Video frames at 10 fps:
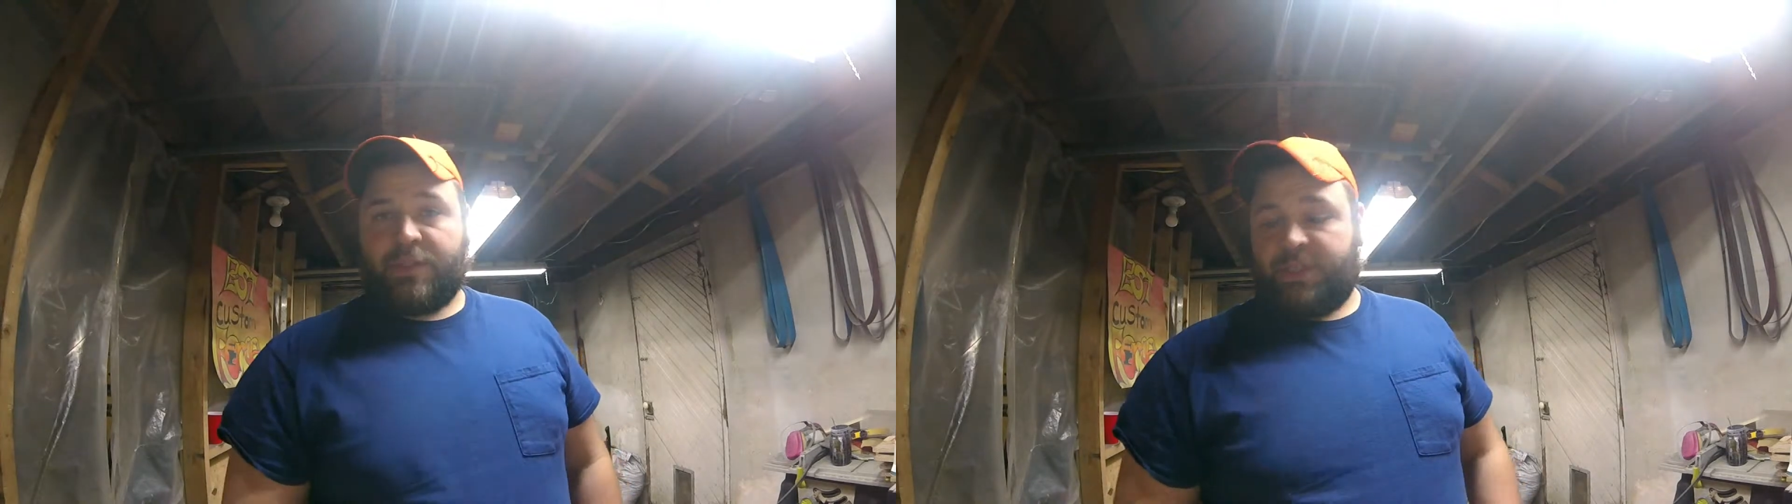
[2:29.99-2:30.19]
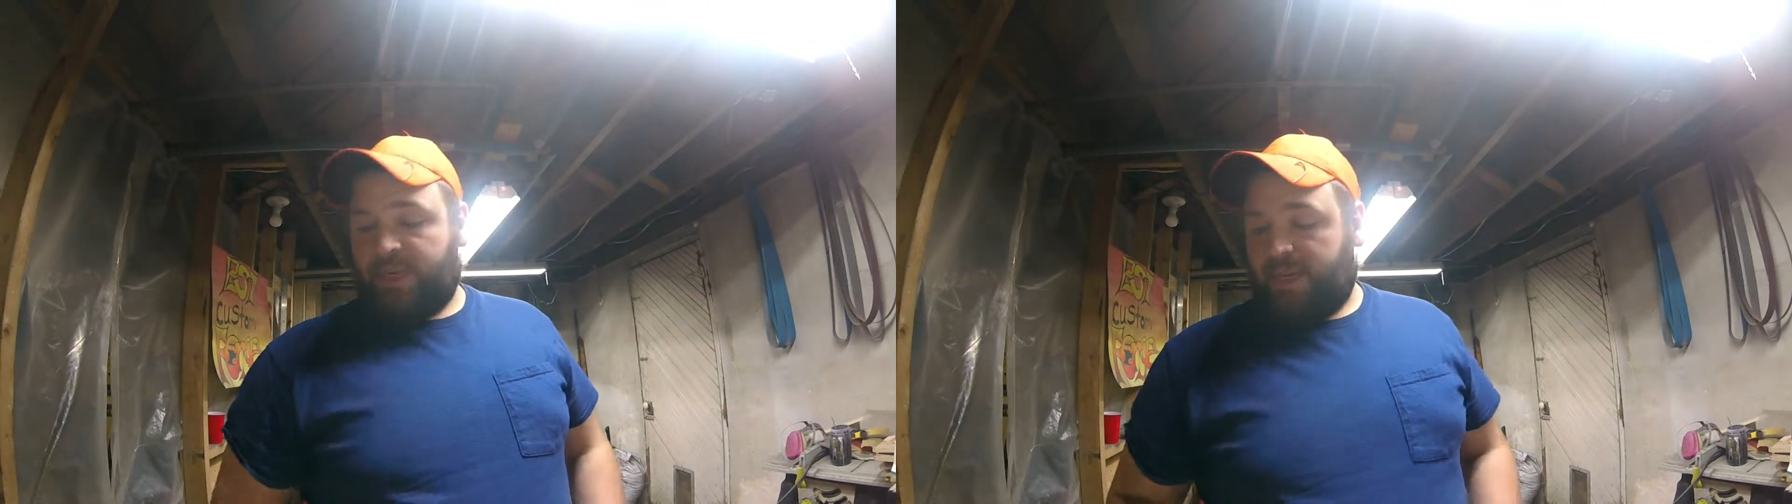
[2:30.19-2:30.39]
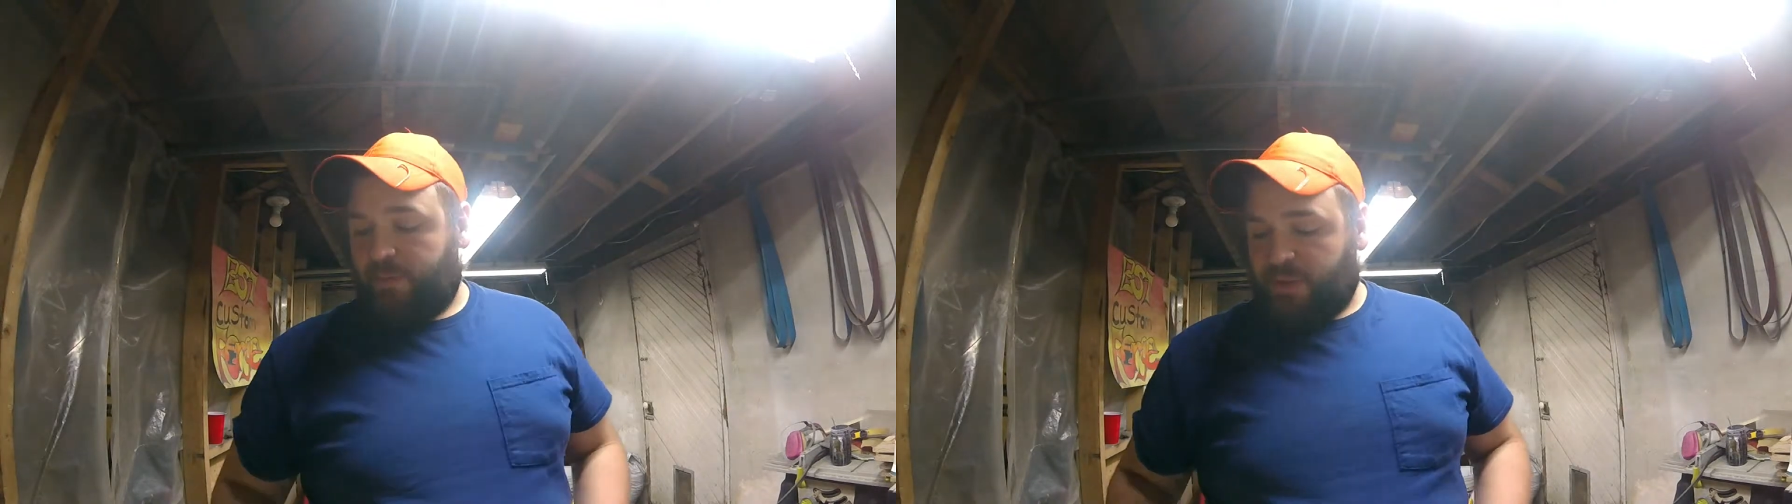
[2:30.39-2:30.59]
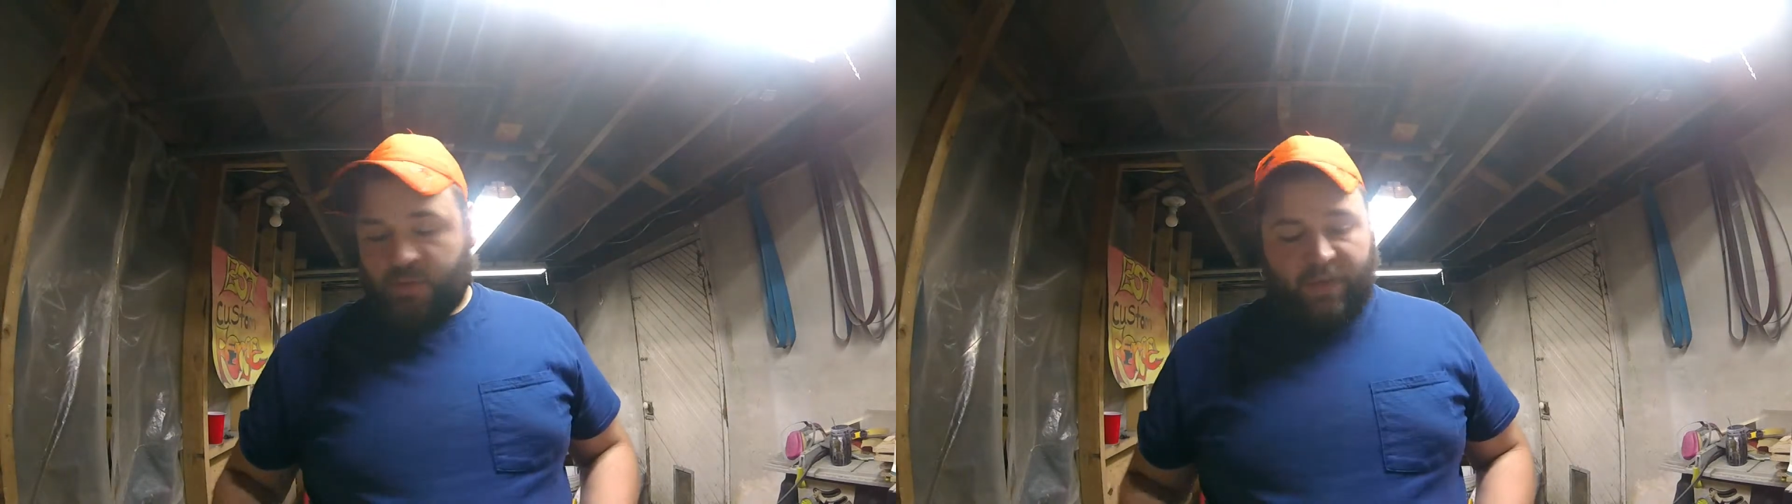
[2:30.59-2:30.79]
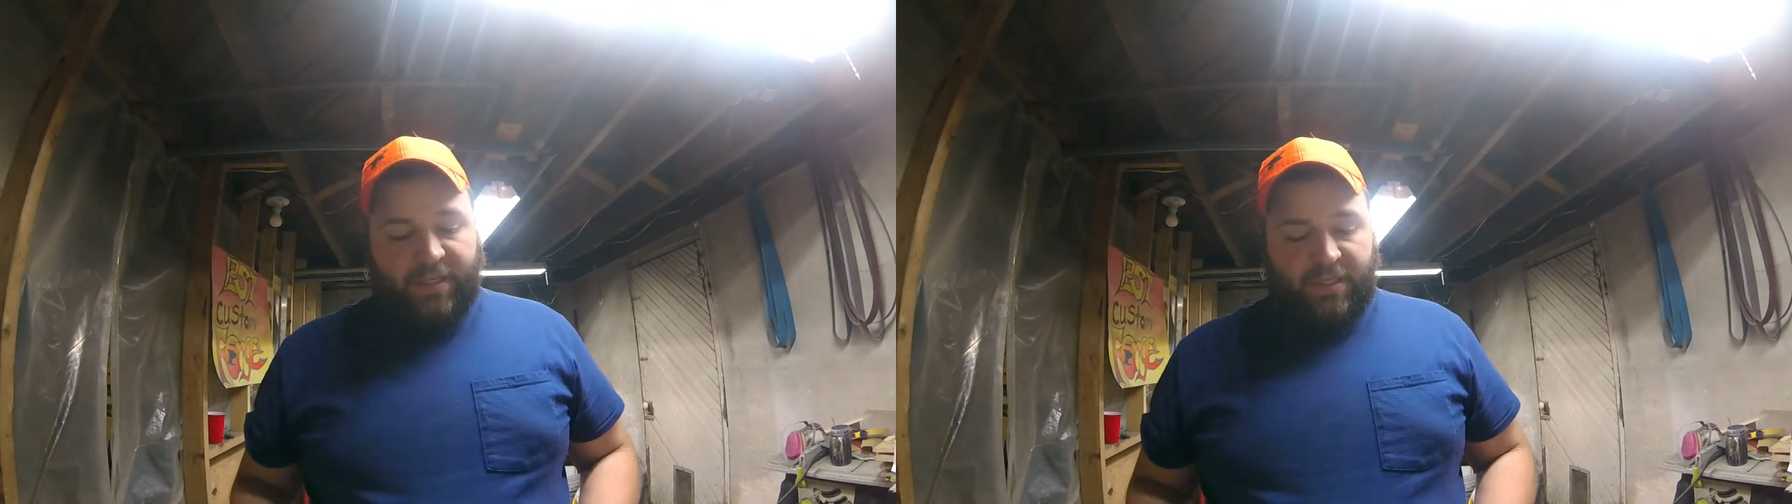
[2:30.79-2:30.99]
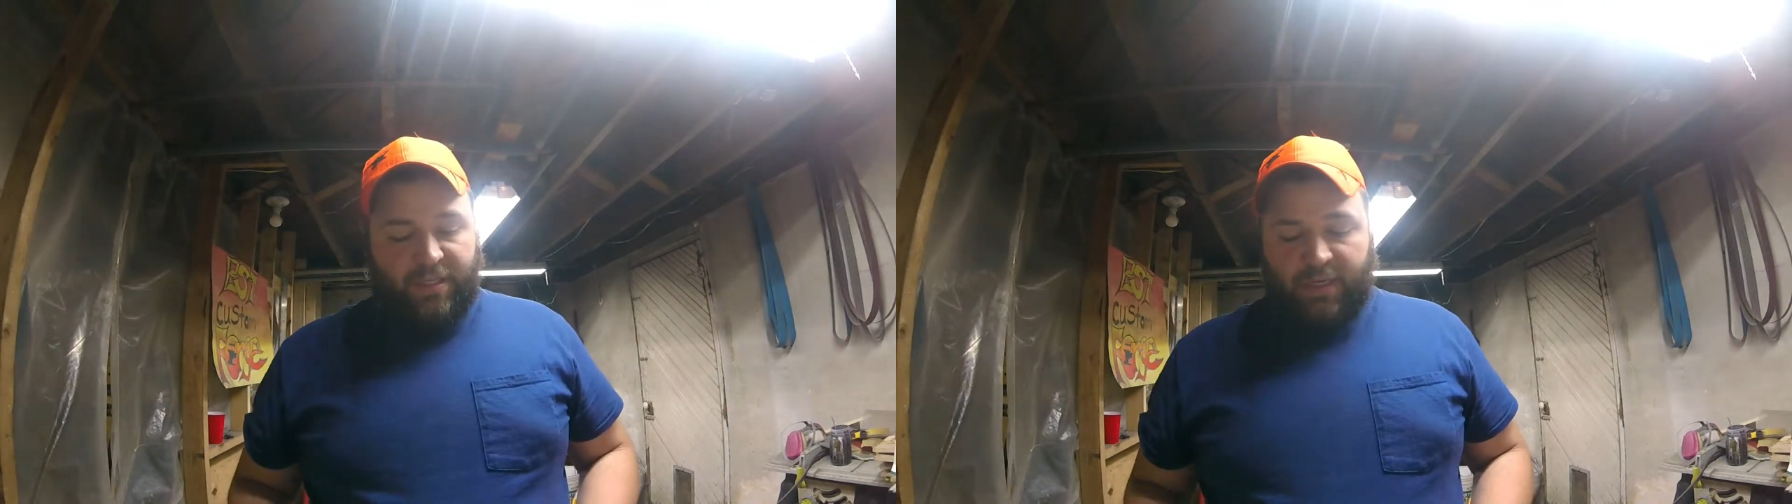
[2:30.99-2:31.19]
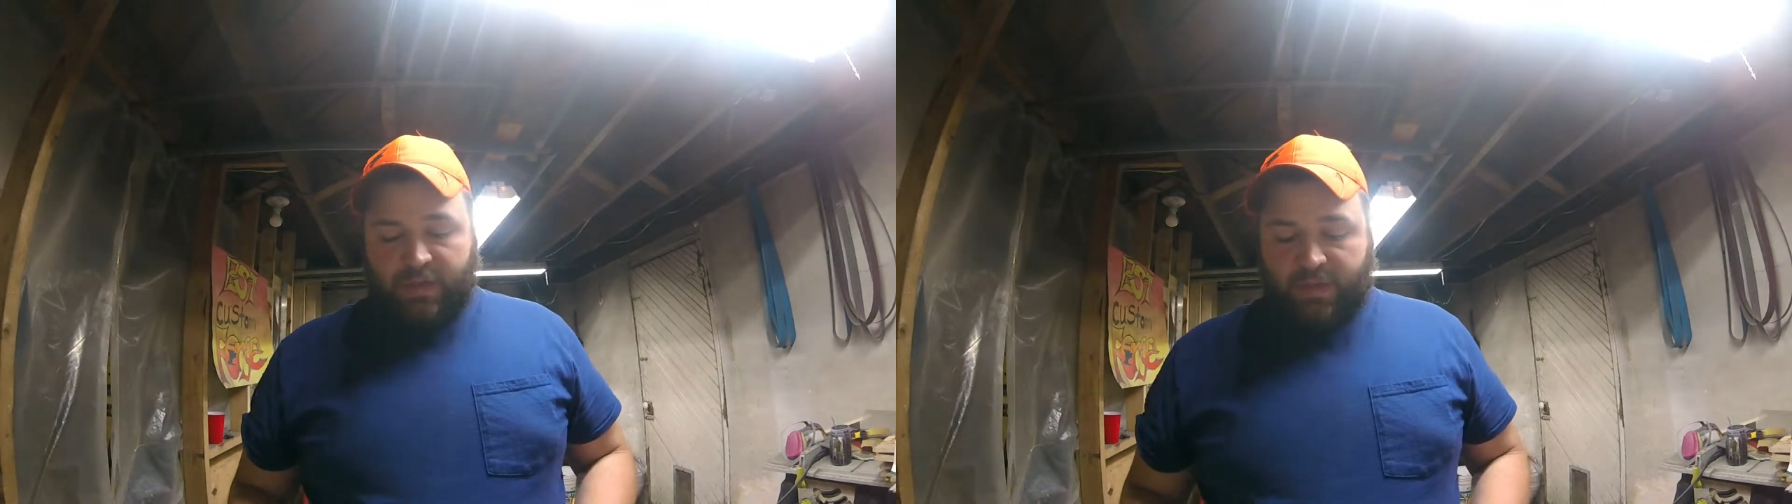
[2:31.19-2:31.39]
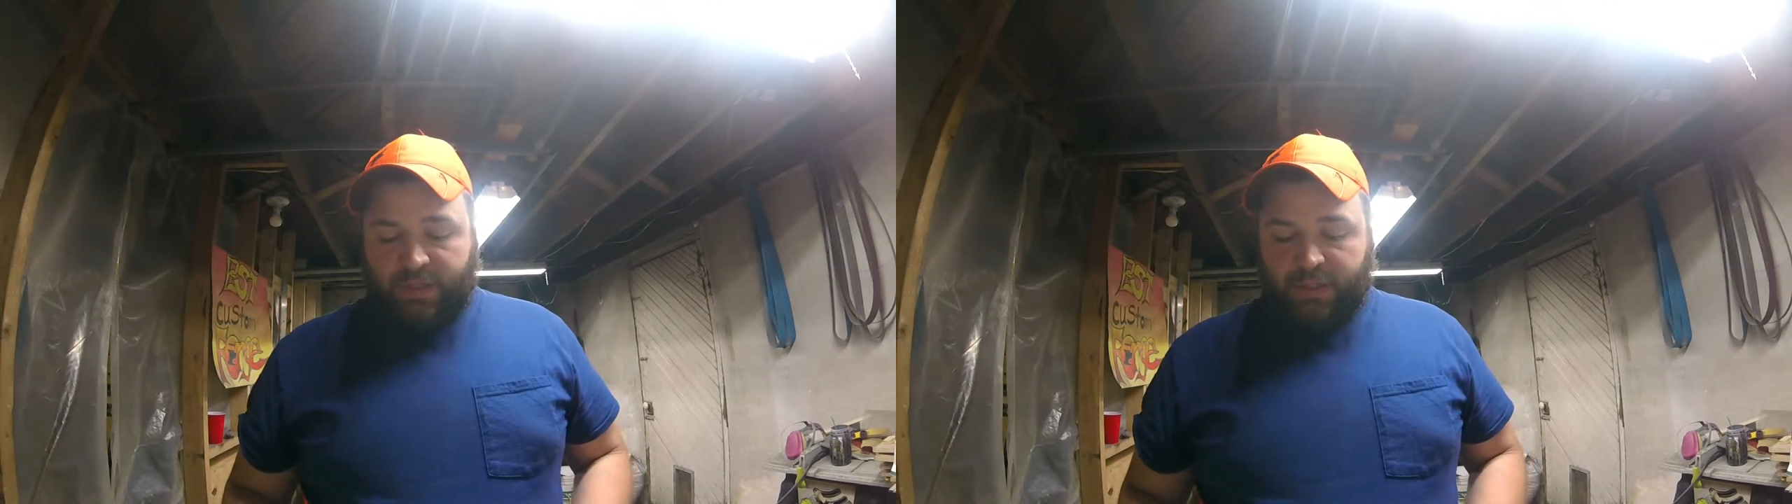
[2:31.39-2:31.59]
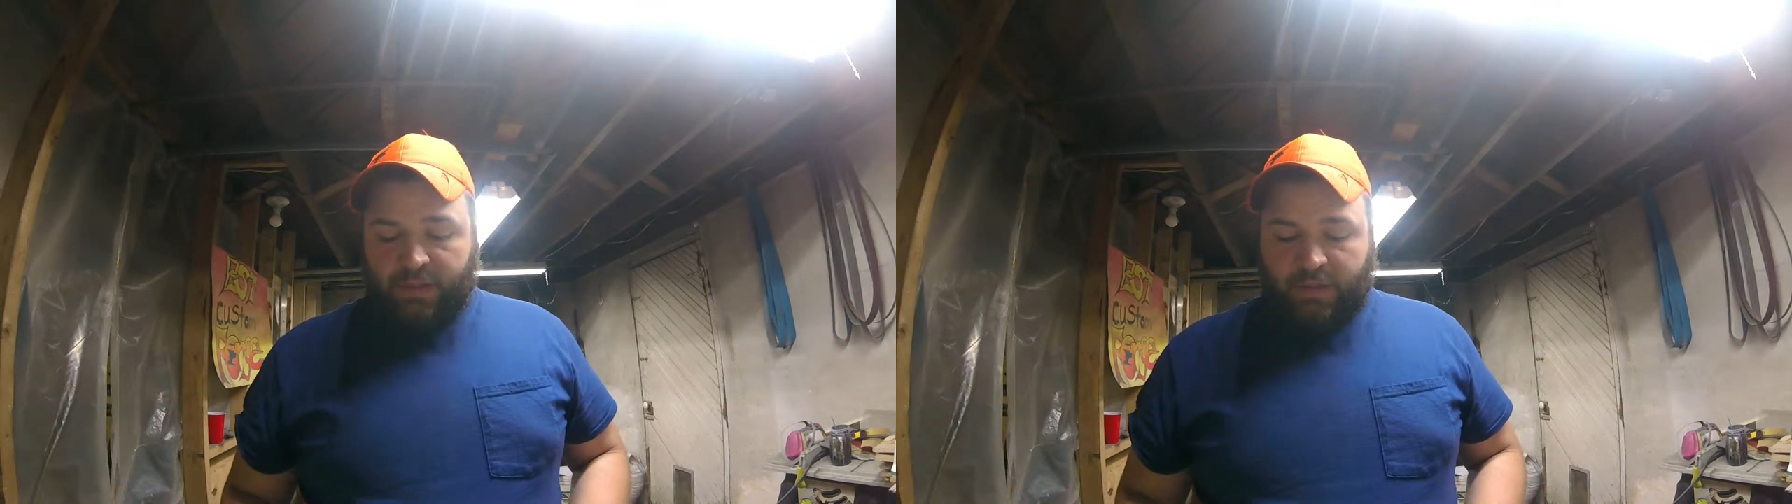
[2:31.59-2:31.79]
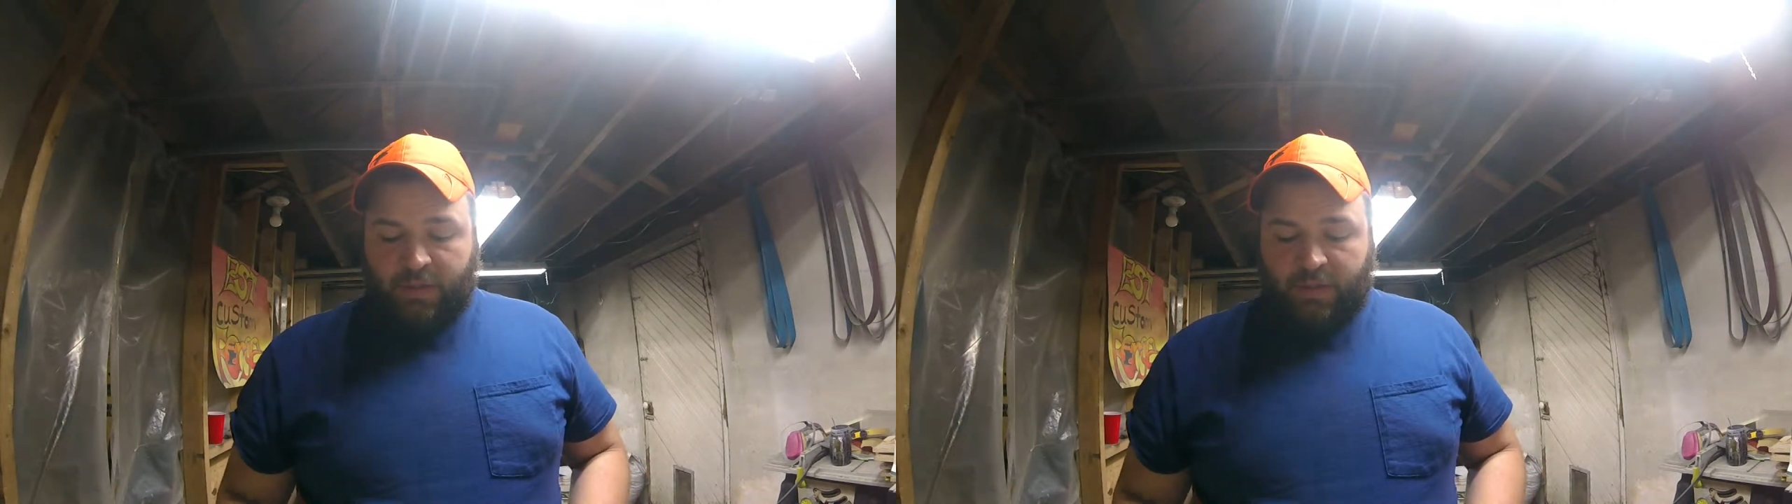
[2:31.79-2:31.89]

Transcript: to stick it between centers